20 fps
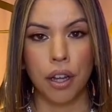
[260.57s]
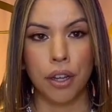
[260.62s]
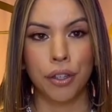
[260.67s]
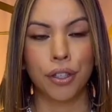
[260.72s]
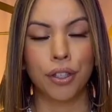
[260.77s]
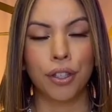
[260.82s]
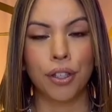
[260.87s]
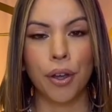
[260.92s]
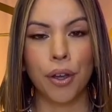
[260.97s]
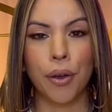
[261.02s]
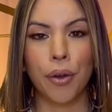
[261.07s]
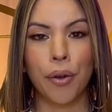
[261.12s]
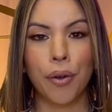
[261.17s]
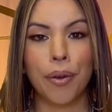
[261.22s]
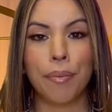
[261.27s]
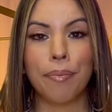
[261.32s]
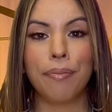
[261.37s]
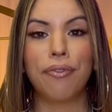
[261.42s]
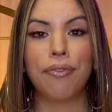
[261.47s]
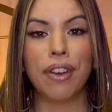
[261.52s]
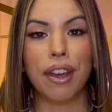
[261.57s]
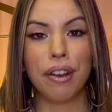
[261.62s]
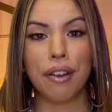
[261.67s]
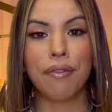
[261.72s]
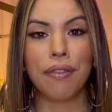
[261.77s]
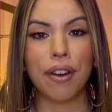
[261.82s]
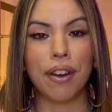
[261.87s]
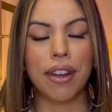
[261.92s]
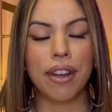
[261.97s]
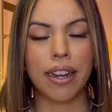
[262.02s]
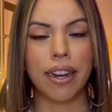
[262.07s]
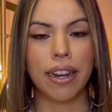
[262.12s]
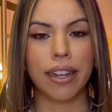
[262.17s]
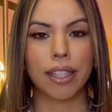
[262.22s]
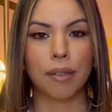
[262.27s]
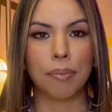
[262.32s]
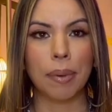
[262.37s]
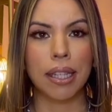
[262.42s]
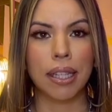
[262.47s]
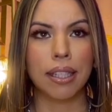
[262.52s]
So very, very
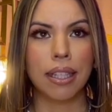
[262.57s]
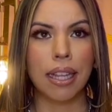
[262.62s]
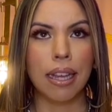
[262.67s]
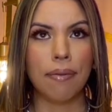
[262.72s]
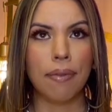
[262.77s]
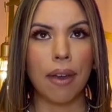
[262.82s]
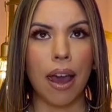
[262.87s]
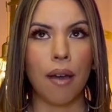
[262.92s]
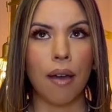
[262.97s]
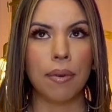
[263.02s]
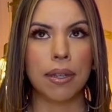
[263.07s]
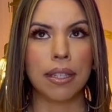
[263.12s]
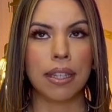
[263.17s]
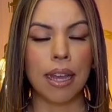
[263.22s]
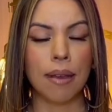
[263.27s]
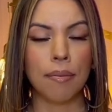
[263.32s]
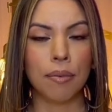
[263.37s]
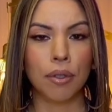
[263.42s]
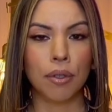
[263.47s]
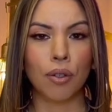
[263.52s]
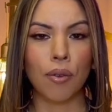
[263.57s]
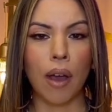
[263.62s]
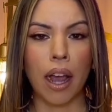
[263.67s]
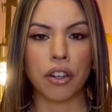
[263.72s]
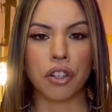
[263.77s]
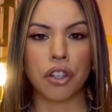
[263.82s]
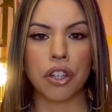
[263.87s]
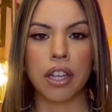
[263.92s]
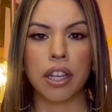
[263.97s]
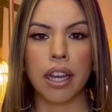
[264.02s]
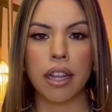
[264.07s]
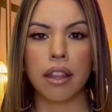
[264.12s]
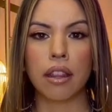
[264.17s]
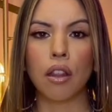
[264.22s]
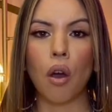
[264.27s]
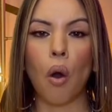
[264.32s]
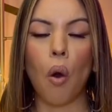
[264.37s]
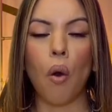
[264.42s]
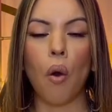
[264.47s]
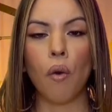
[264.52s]
inexpensive. I was able to actually get
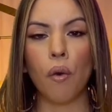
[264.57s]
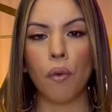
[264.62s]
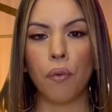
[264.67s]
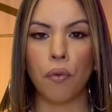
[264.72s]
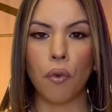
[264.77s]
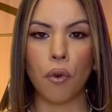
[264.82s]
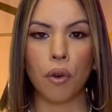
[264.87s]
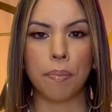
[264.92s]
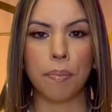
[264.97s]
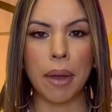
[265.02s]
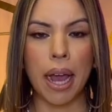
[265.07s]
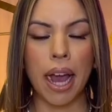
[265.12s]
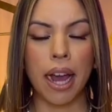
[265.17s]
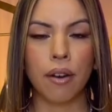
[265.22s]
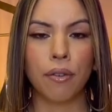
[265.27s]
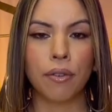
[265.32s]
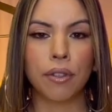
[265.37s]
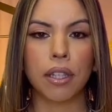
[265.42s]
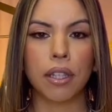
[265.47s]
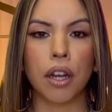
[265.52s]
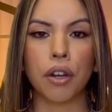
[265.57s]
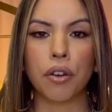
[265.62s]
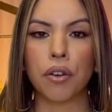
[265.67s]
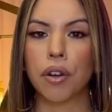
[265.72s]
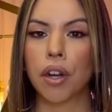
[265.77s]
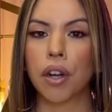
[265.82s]
all 4 panels under